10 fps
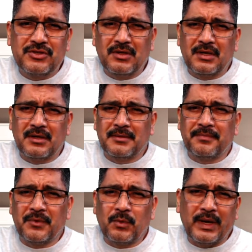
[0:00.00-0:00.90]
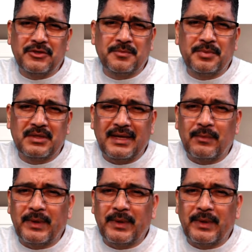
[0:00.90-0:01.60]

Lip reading: why did you put that?